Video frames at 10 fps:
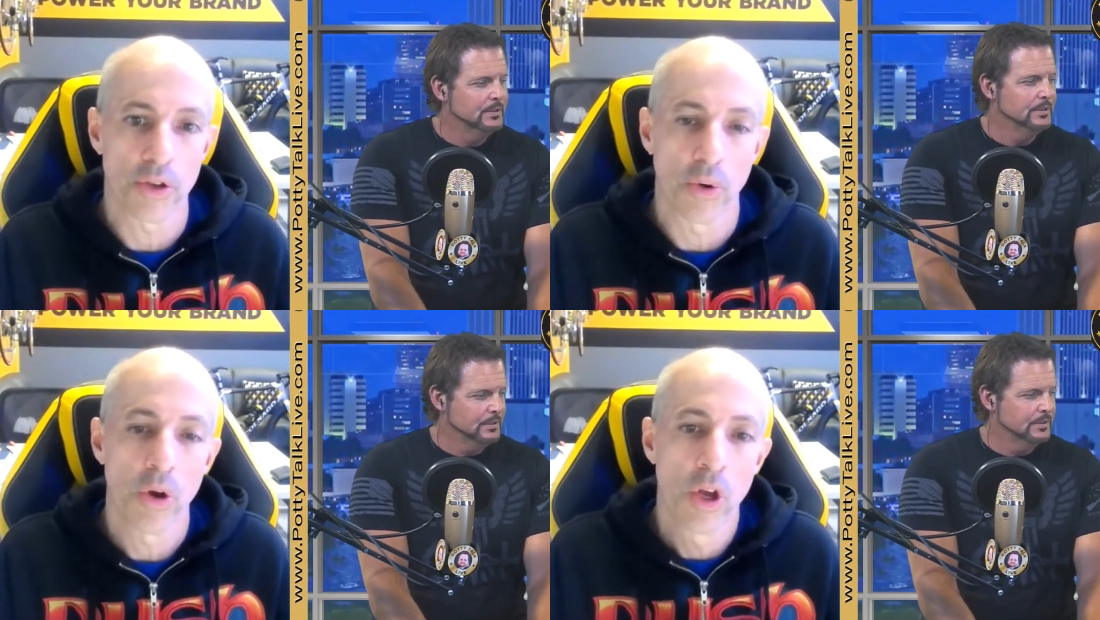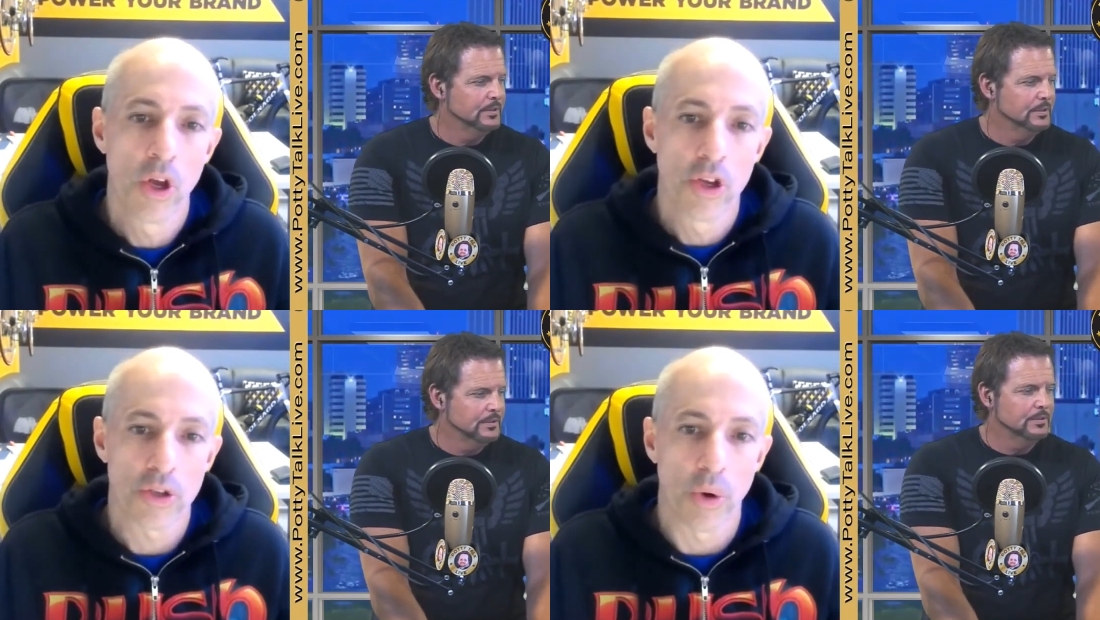Speaker 1: So
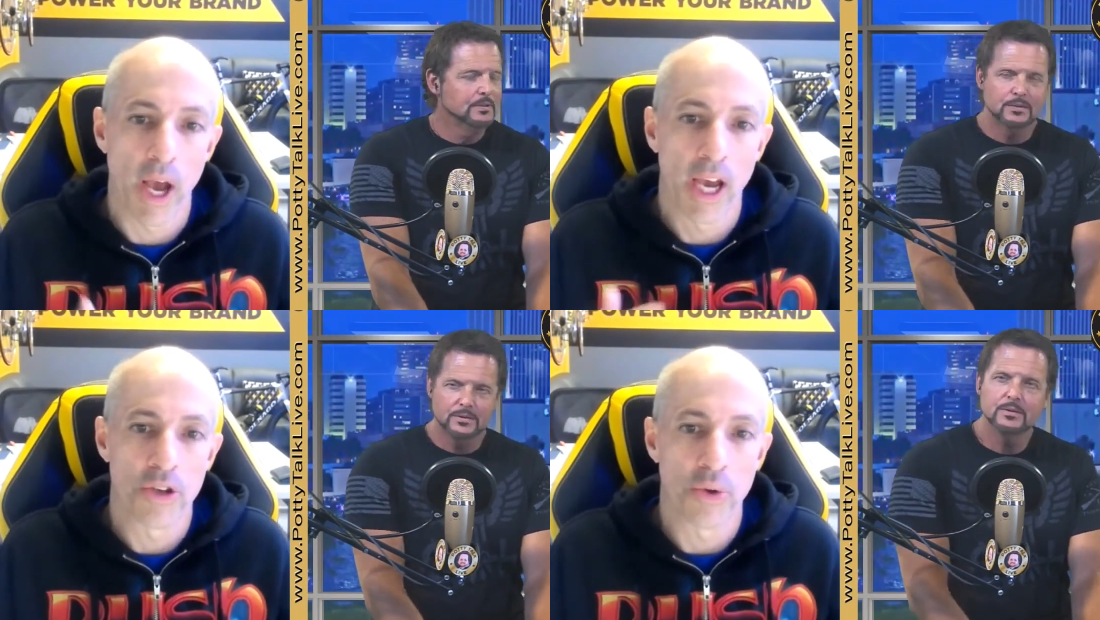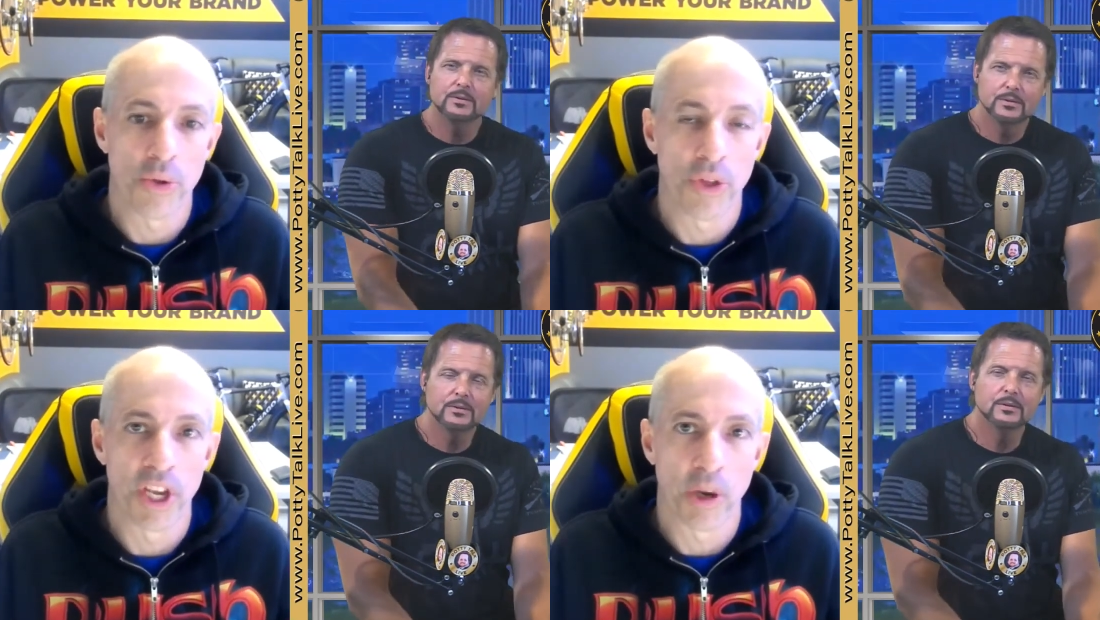so as you
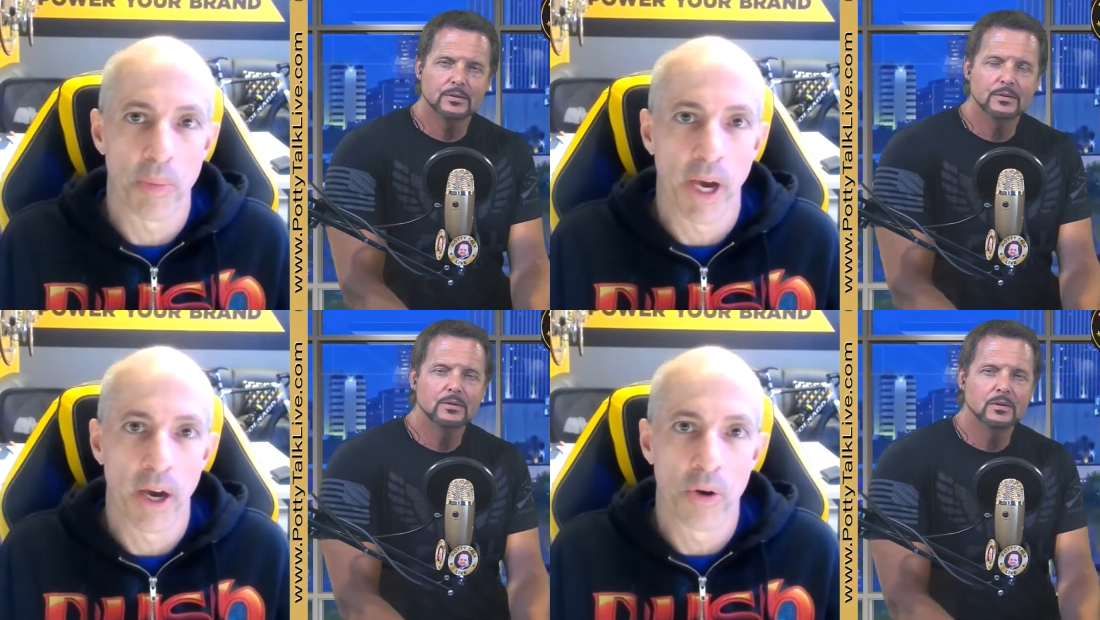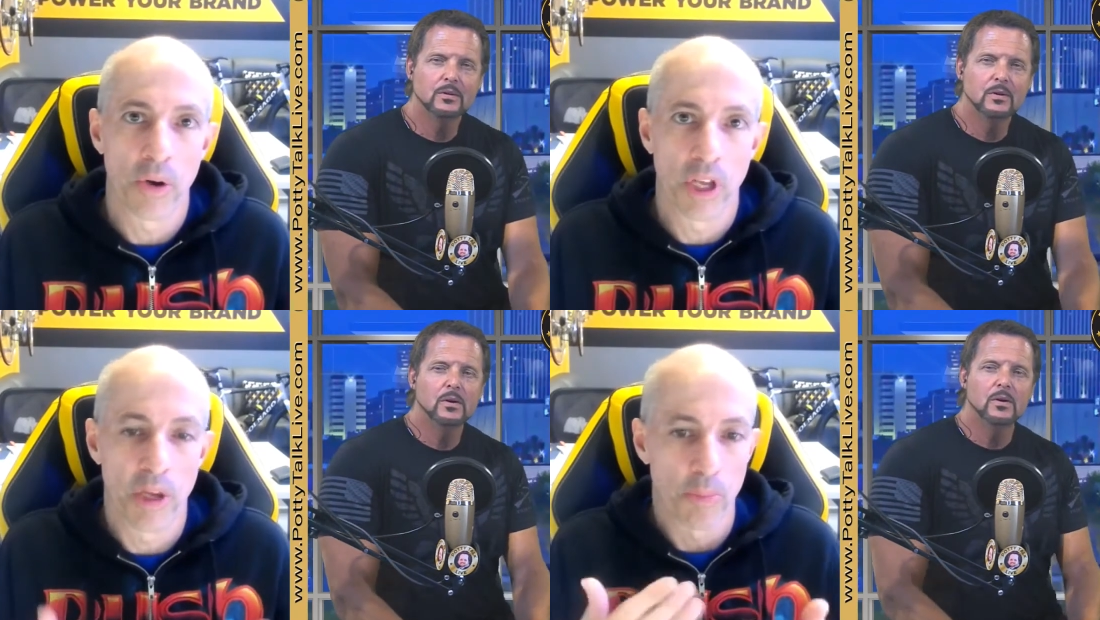think
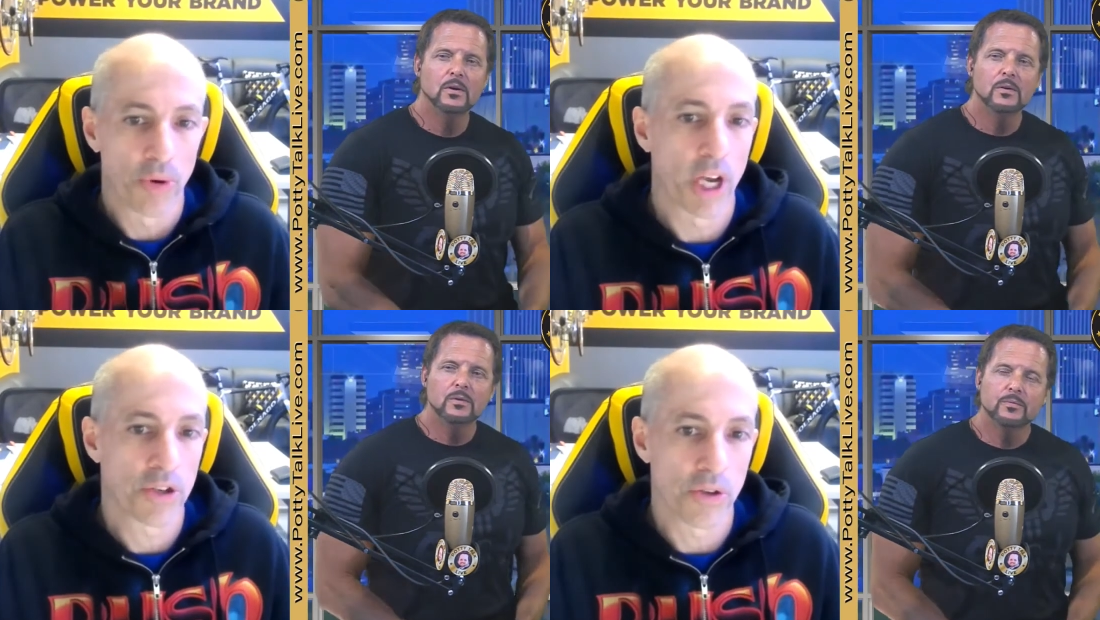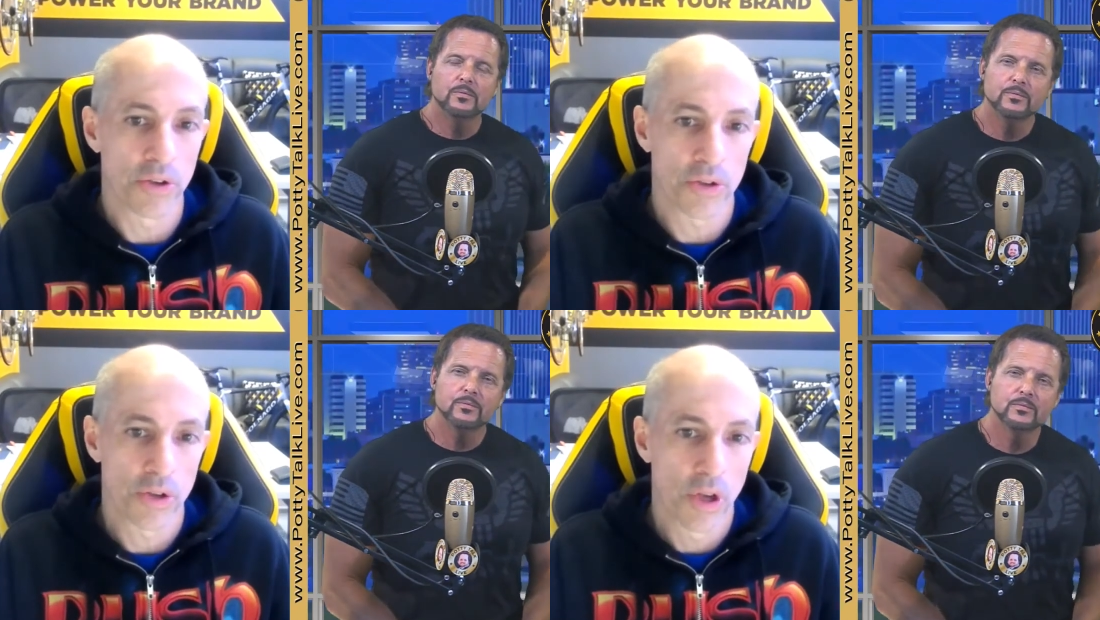about
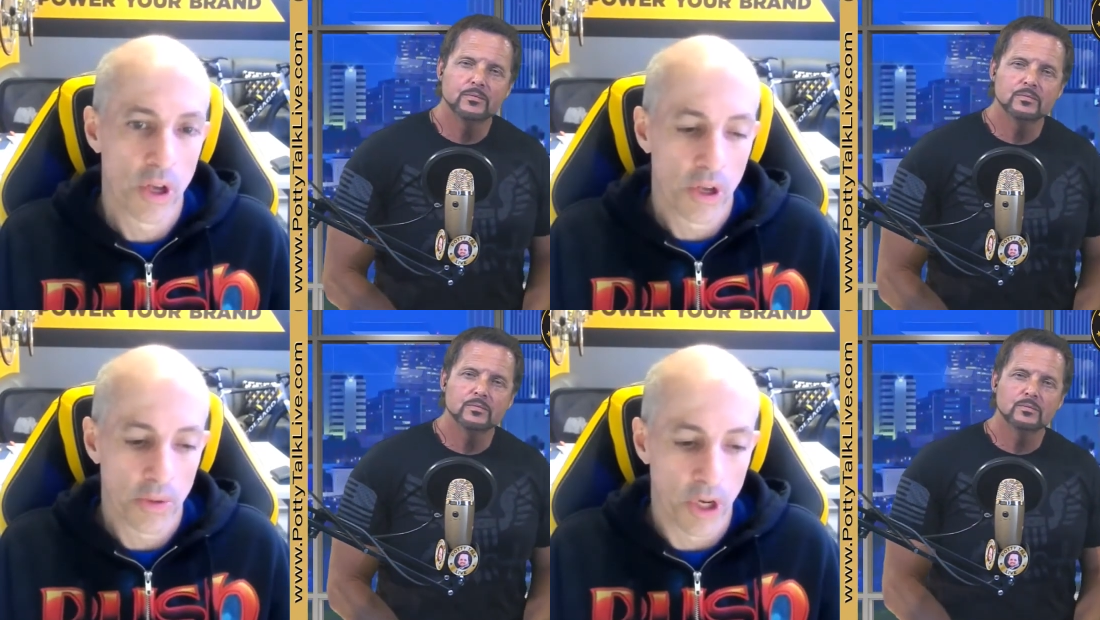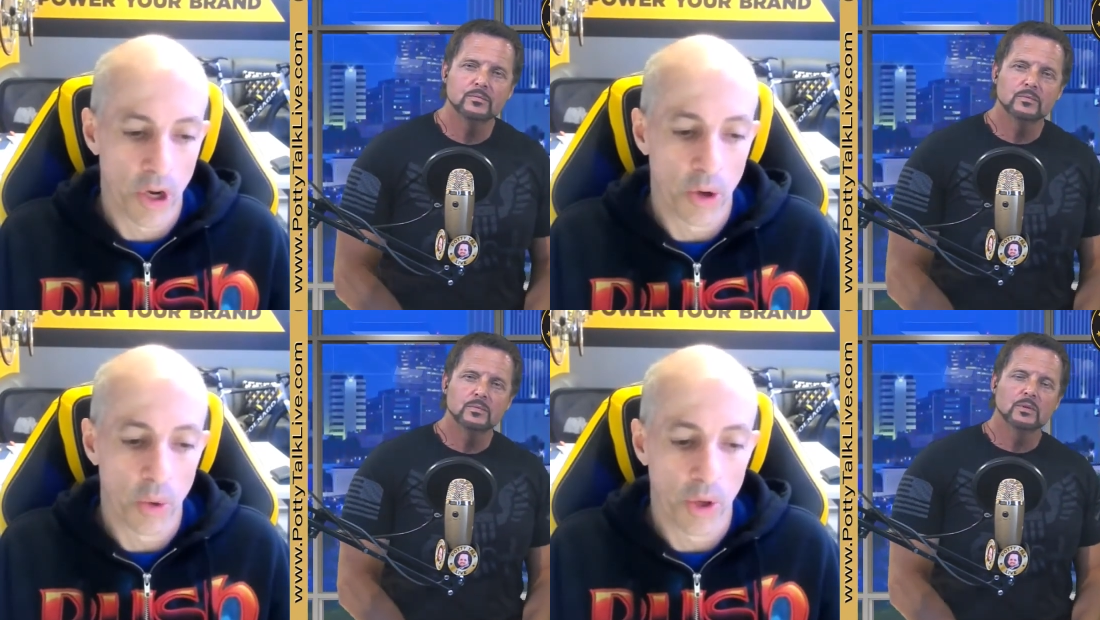impressions you
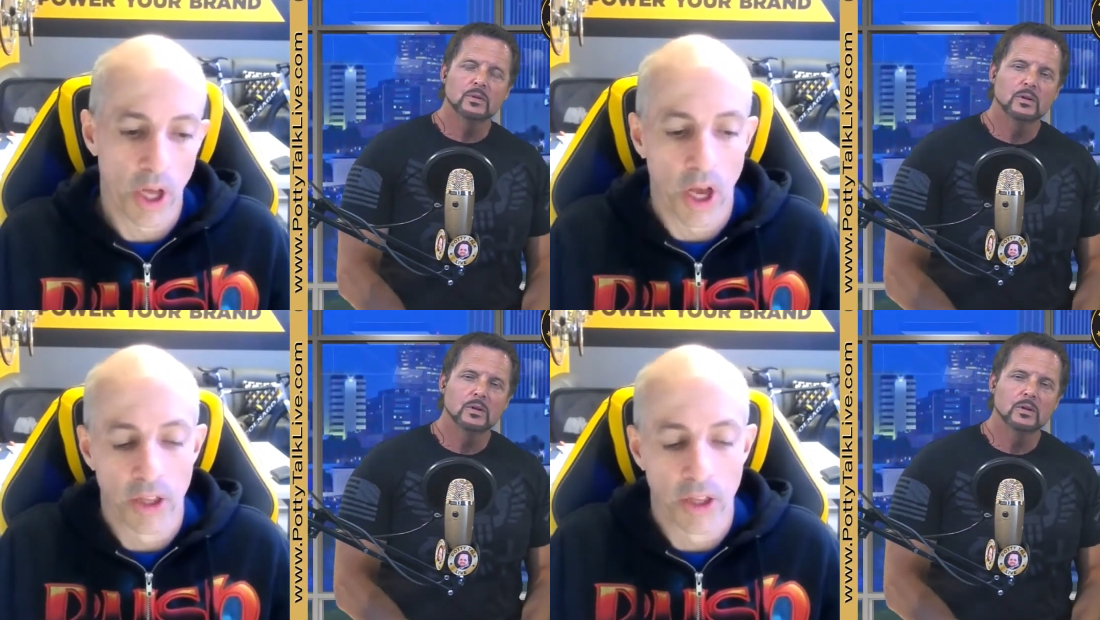know,